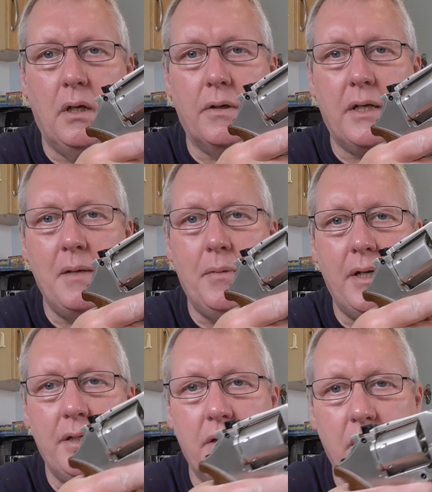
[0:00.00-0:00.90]
Okay, but
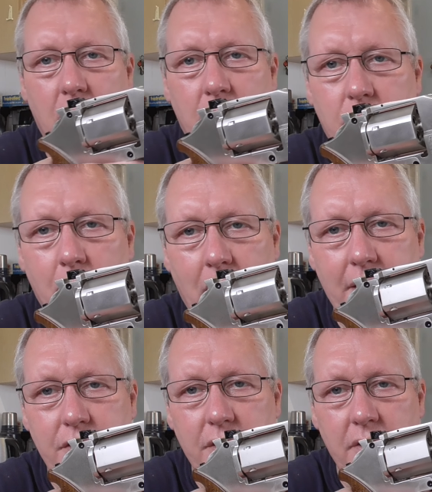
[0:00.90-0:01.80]
in double
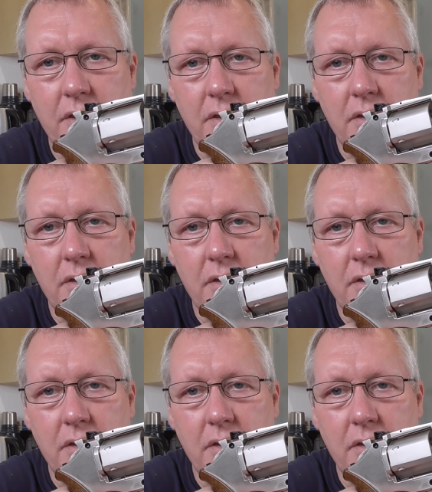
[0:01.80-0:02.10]
action,